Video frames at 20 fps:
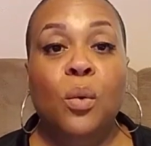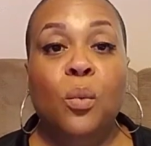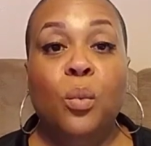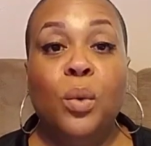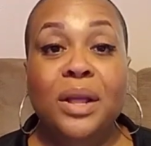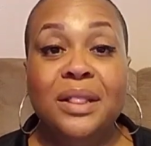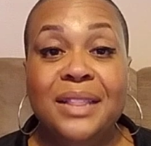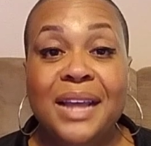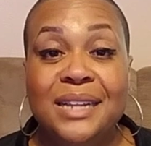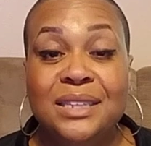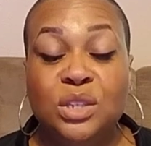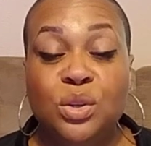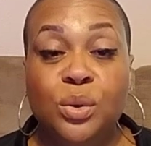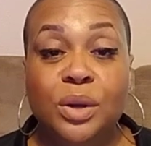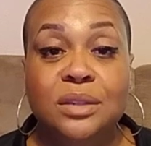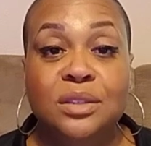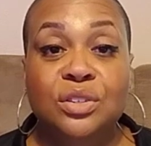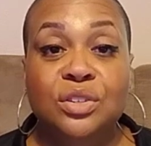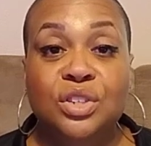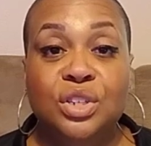What that's
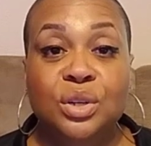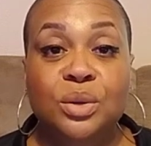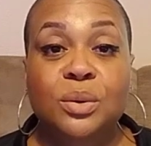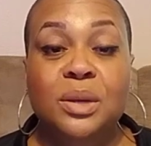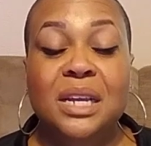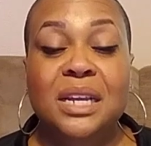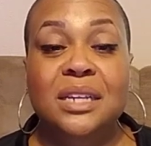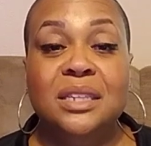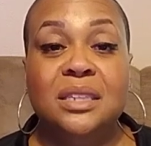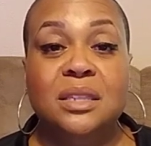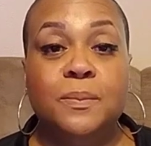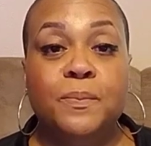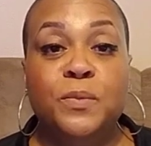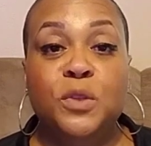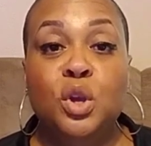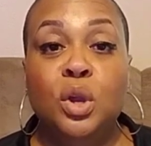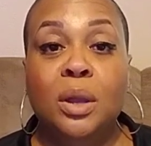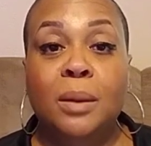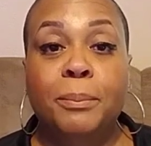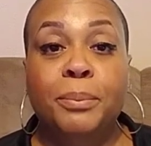going to do is
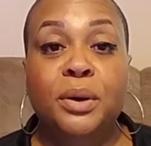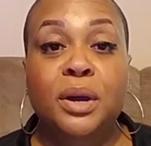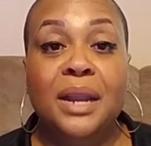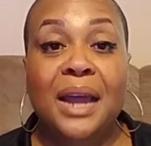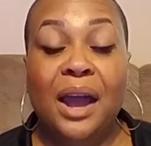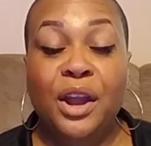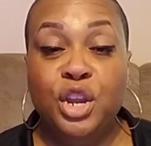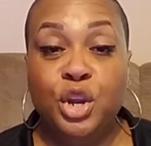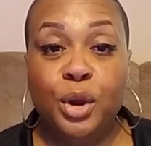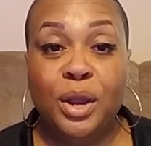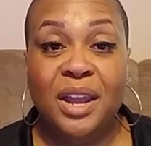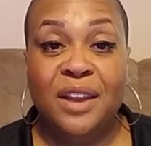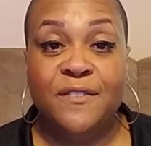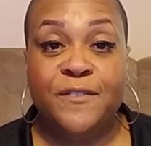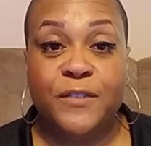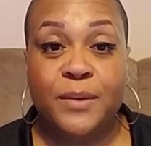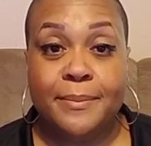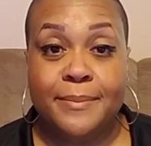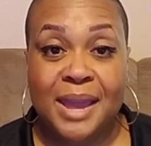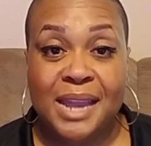you can put out your
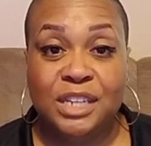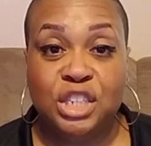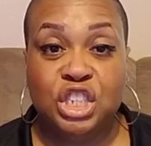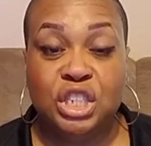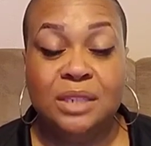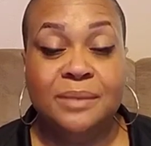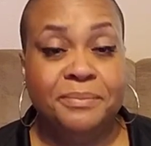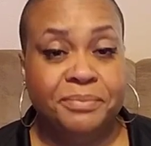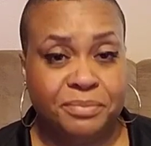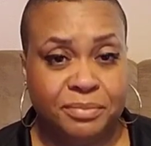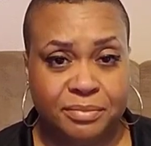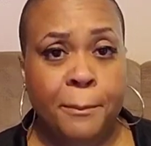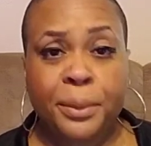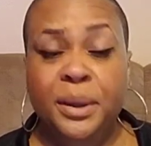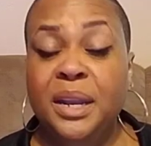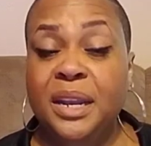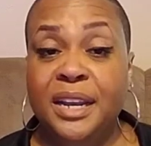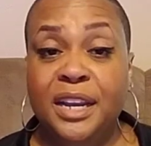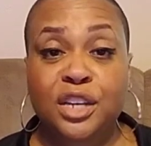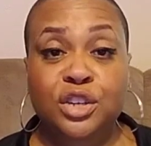information,
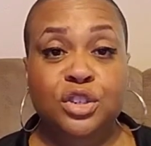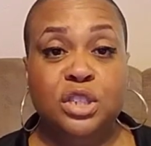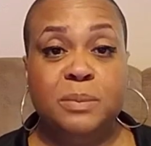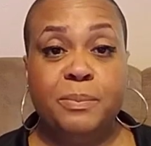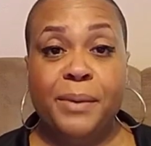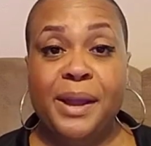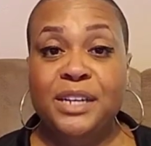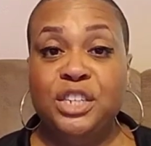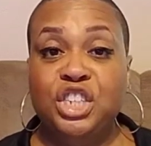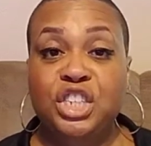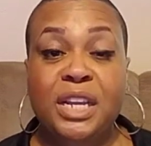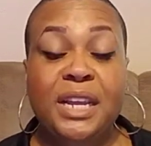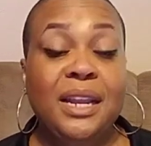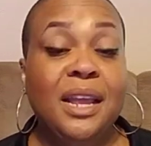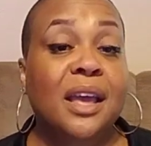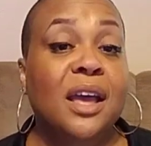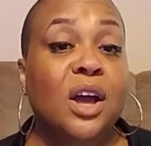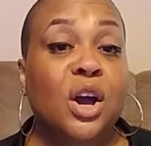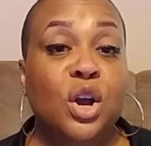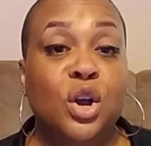put it in your
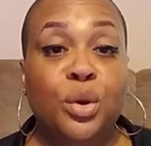spreadsheet,